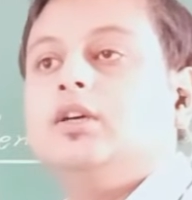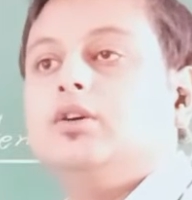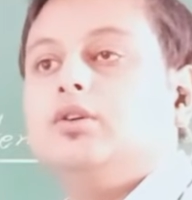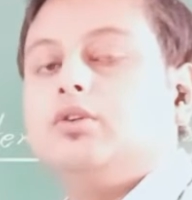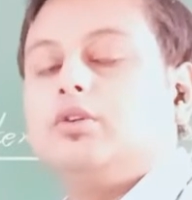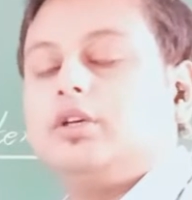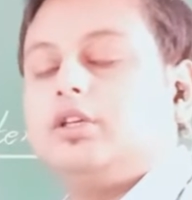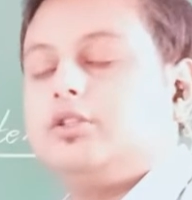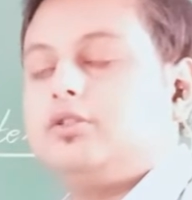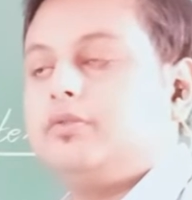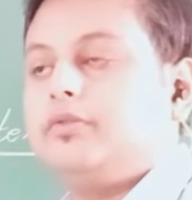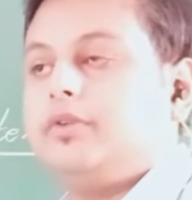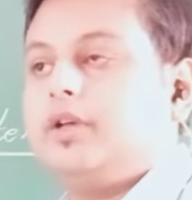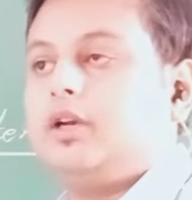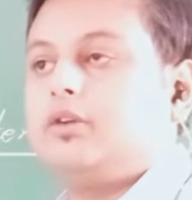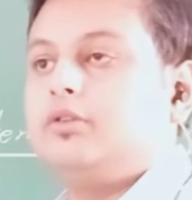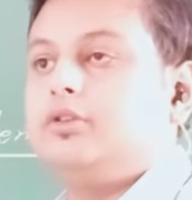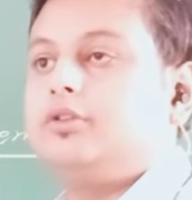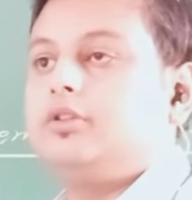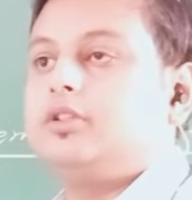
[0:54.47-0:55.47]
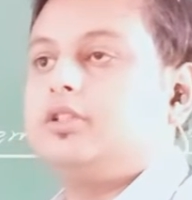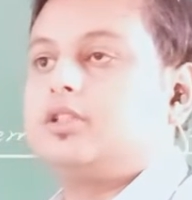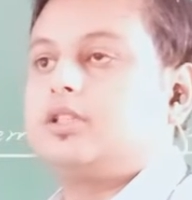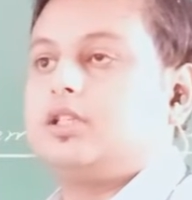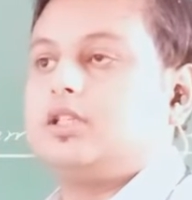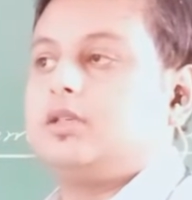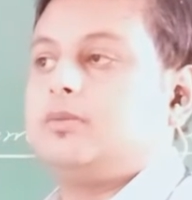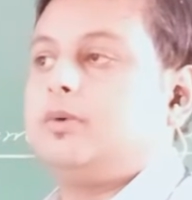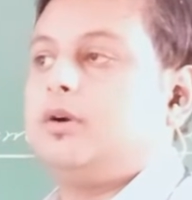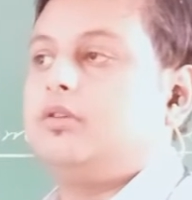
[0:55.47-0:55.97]
Okay, so we are going to
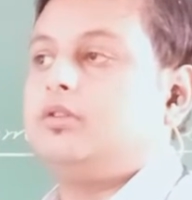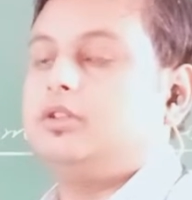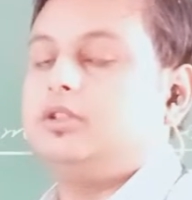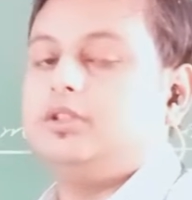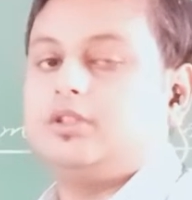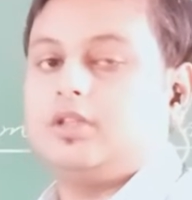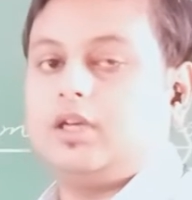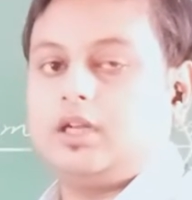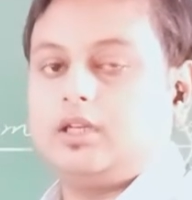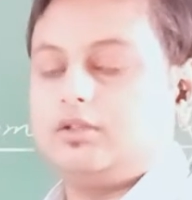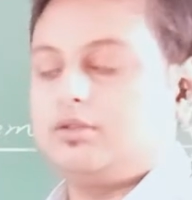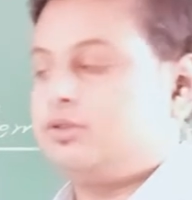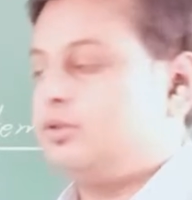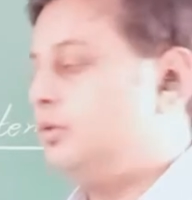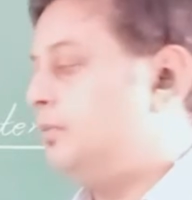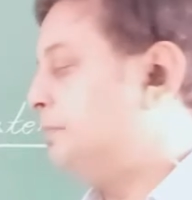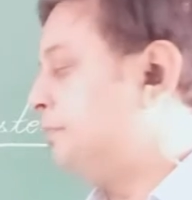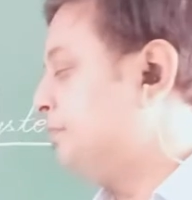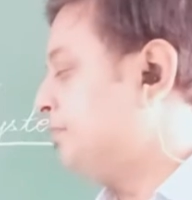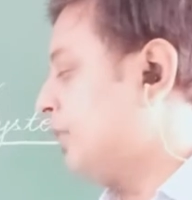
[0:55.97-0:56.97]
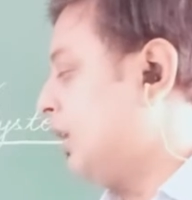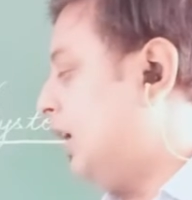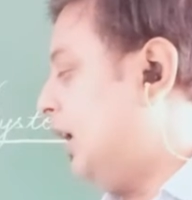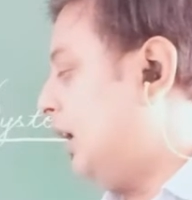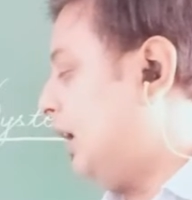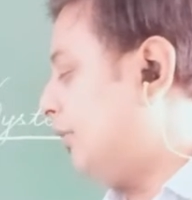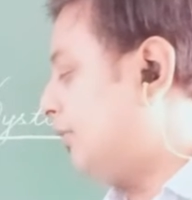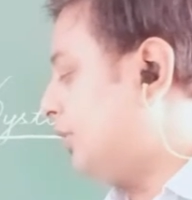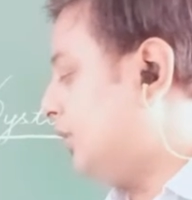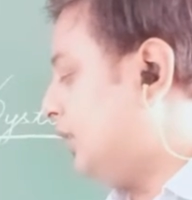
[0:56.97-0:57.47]
discuss about these also, and
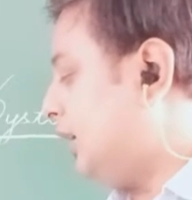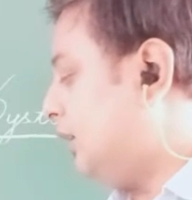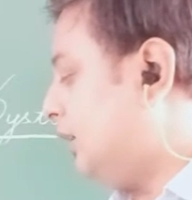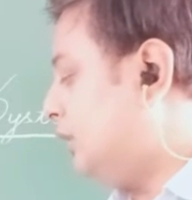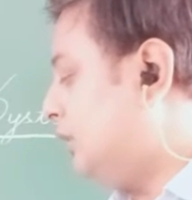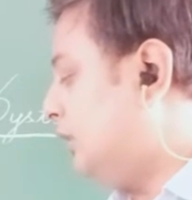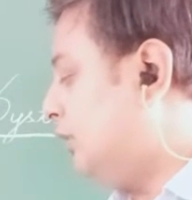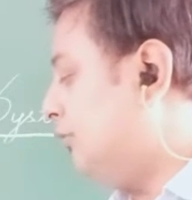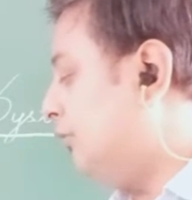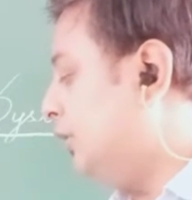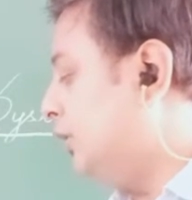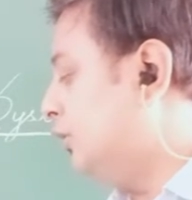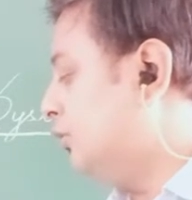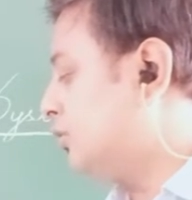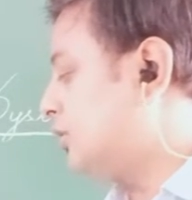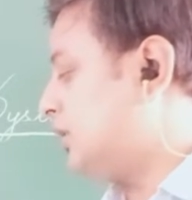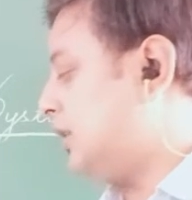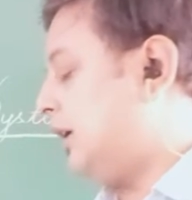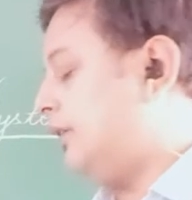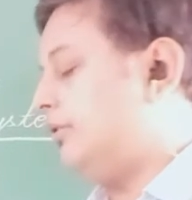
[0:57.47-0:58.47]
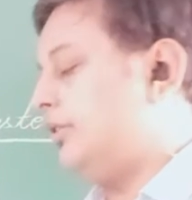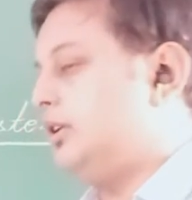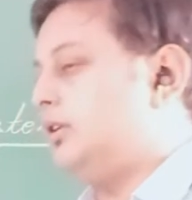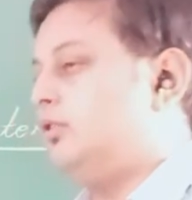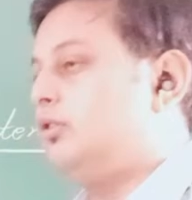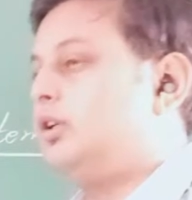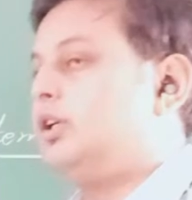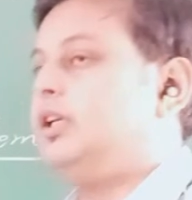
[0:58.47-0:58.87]
after that the Windows 7.